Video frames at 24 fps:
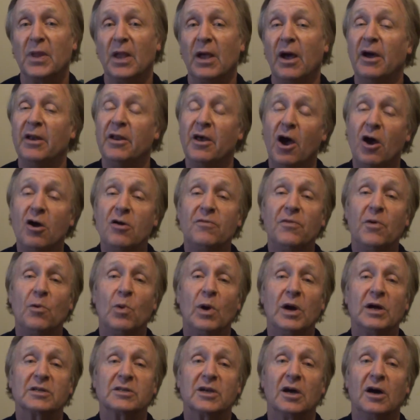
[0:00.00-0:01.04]
An
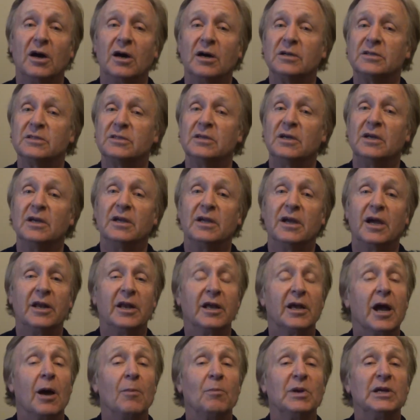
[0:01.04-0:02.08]
overworked heart can
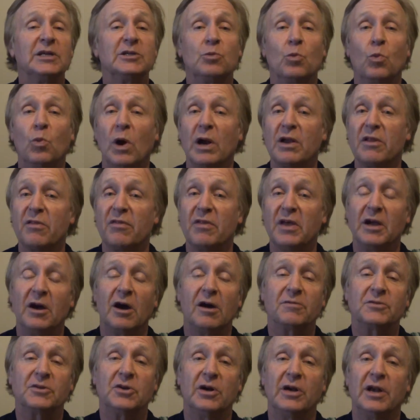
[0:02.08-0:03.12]
accomplish one thing
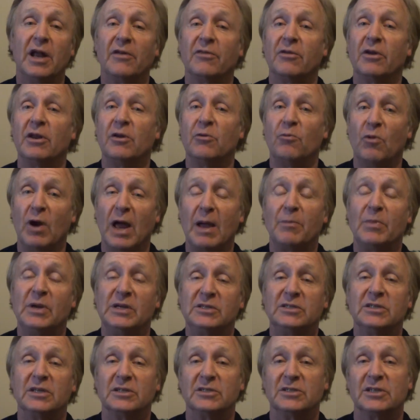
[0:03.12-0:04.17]
after another in
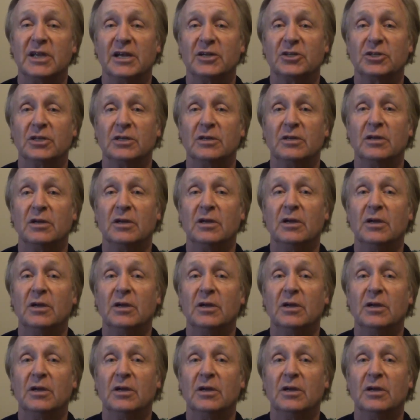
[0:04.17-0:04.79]
rapid succession,